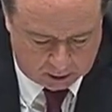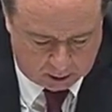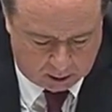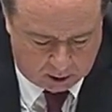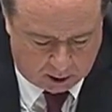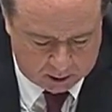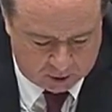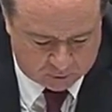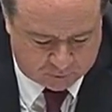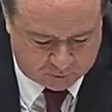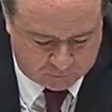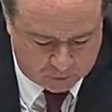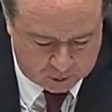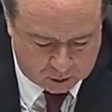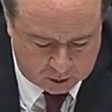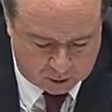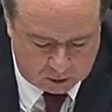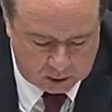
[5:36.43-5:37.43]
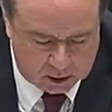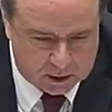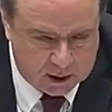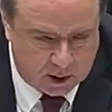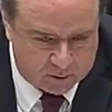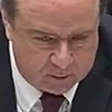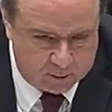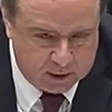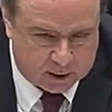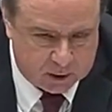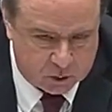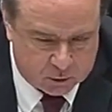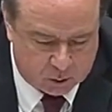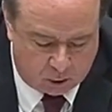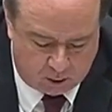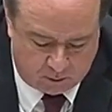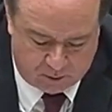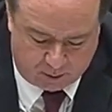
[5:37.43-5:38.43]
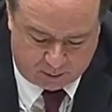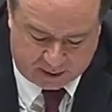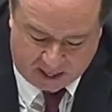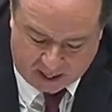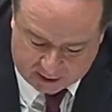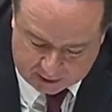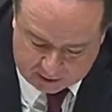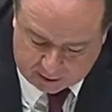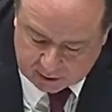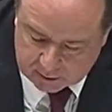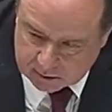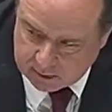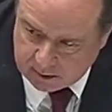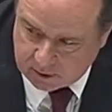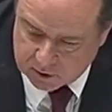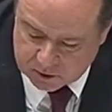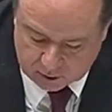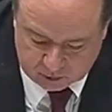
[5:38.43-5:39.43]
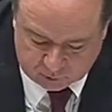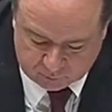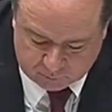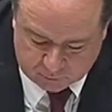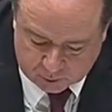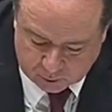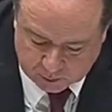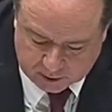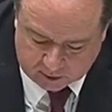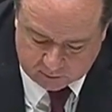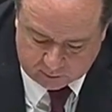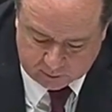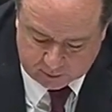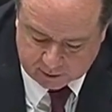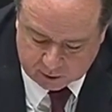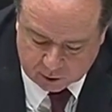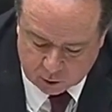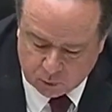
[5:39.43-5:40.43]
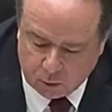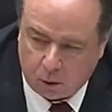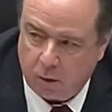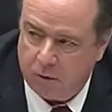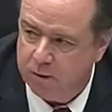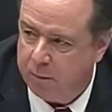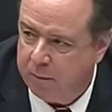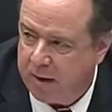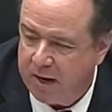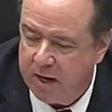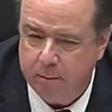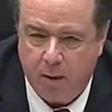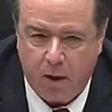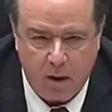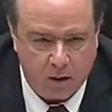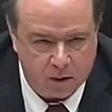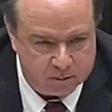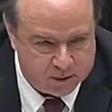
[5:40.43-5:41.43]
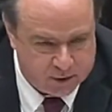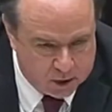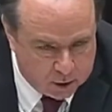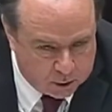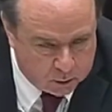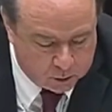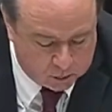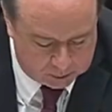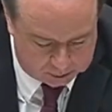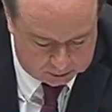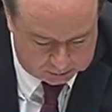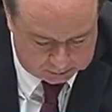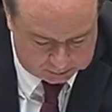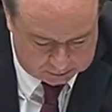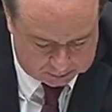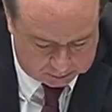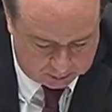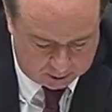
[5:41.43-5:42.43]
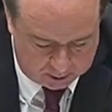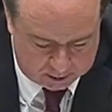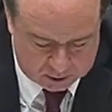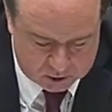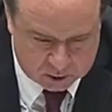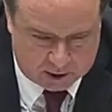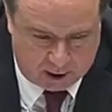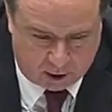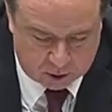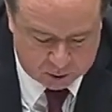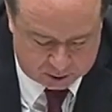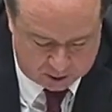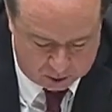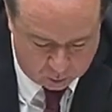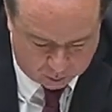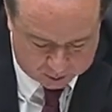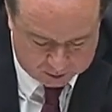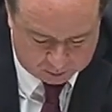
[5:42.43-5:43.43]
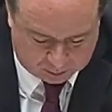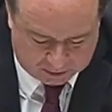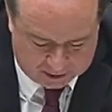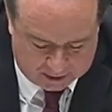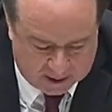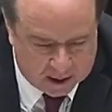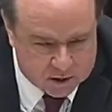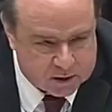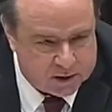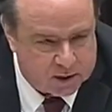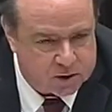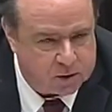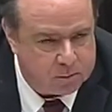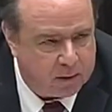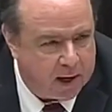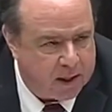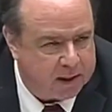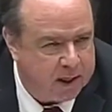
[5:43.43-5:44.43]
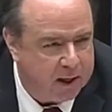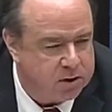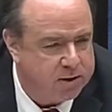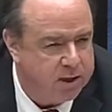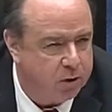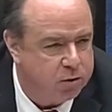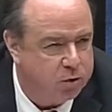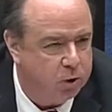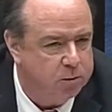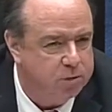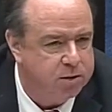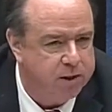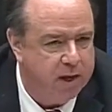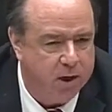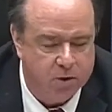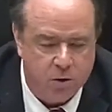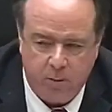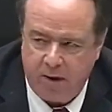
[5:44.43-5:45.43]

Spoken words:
Under full government control of the body, that is, under full government control of the body by all of you, scarcity wouldn't be, as it is in my case now, circumstantial.